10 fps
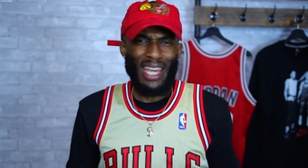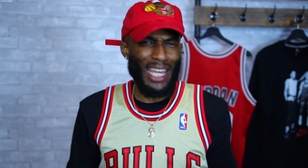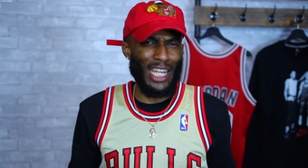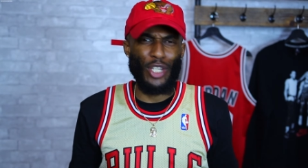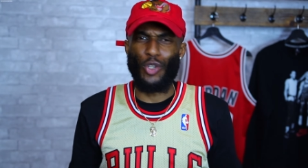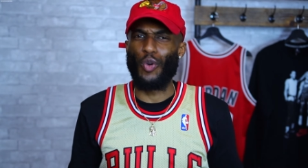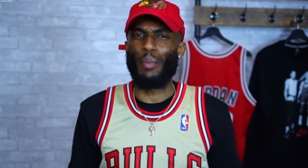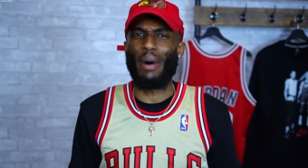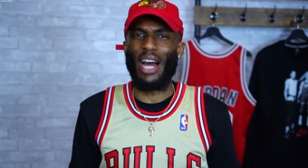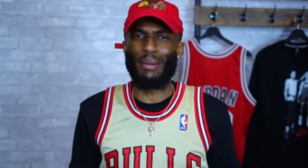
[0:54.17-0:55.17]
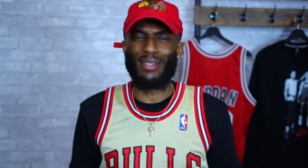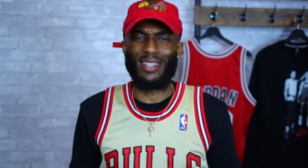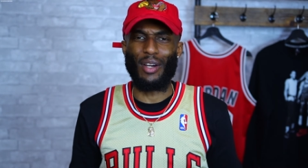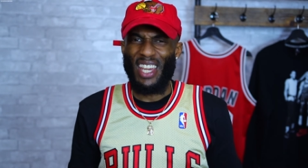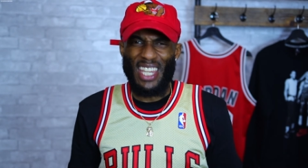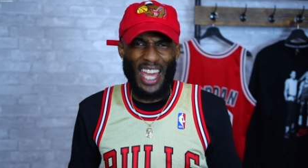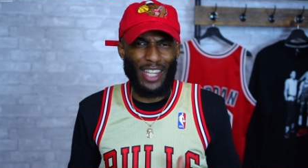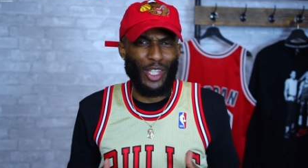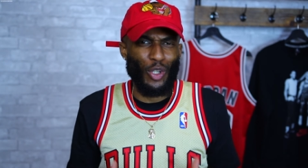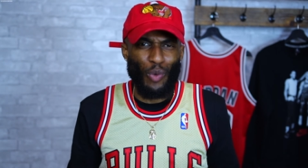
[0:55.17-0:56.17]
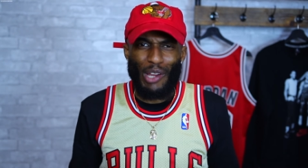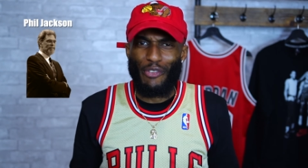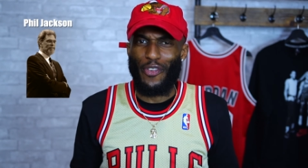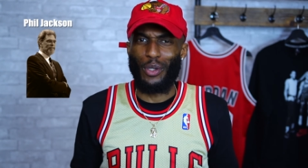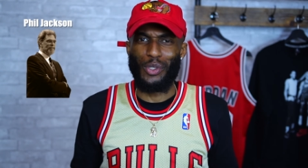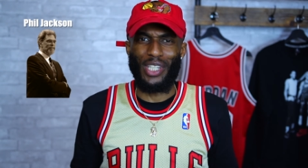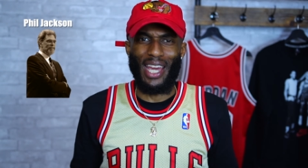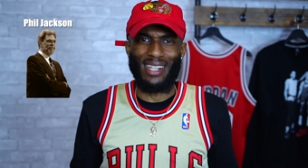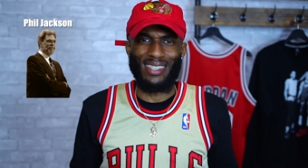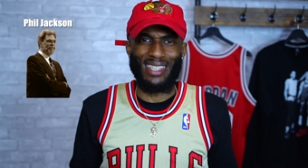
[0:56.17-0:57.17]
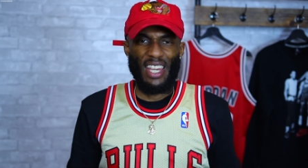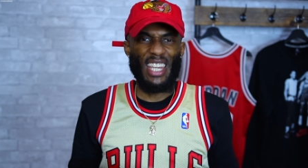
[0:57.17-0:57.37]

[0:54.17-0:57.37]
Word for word: He didn't do it by himself. He had the great Phil Jackson.